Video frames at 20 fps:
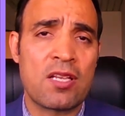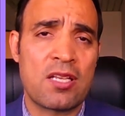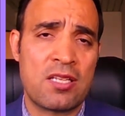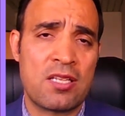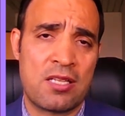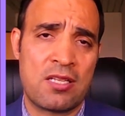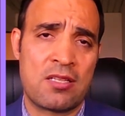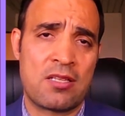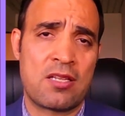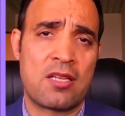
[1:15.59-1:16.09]

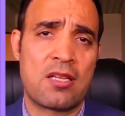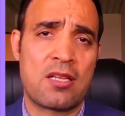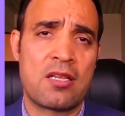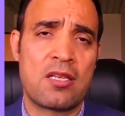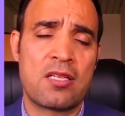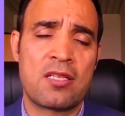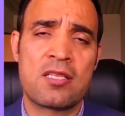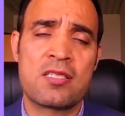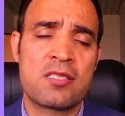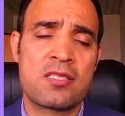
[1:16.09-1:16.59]

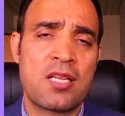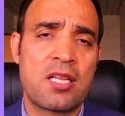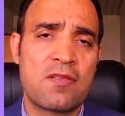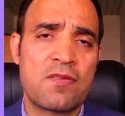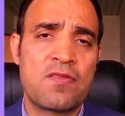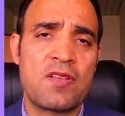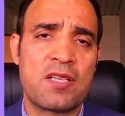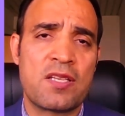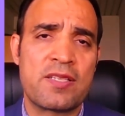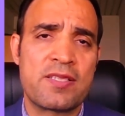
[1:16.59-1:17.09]
It is not
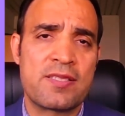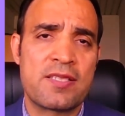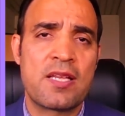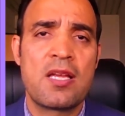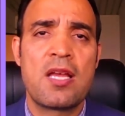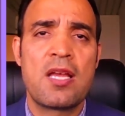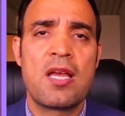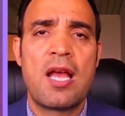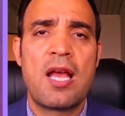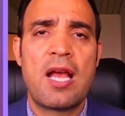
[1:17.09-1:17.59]
fixed,
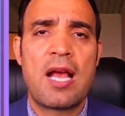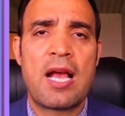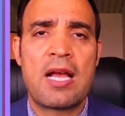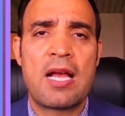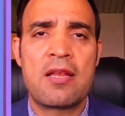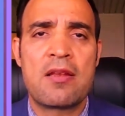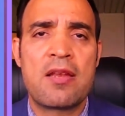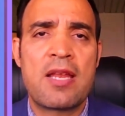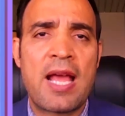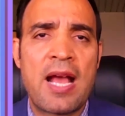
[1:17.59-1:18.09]

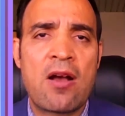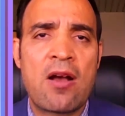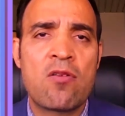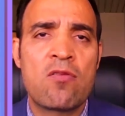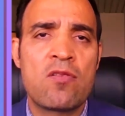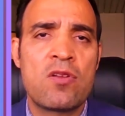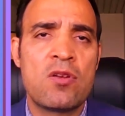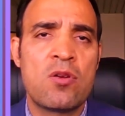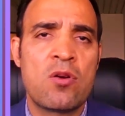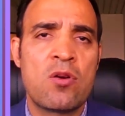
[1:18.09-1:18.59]
and now
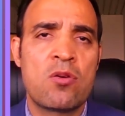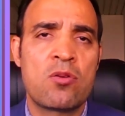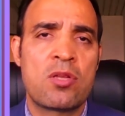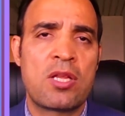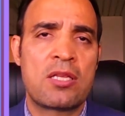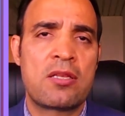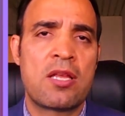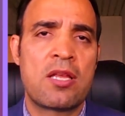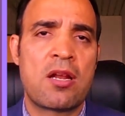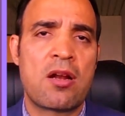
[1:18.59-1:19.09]
we know
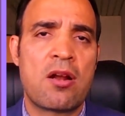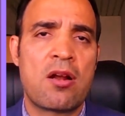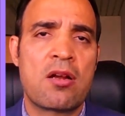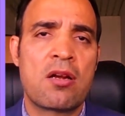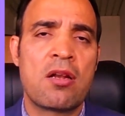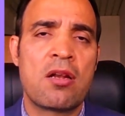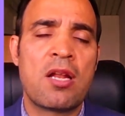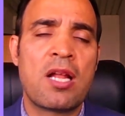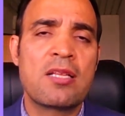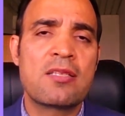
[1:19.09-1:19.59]
that there
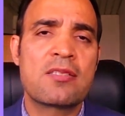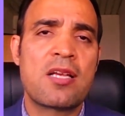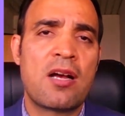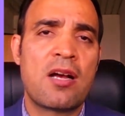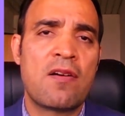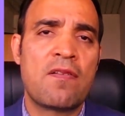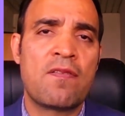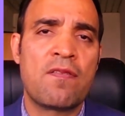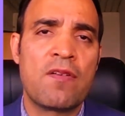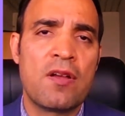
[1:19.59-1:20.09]
are lots
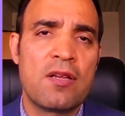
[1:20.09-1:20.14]
of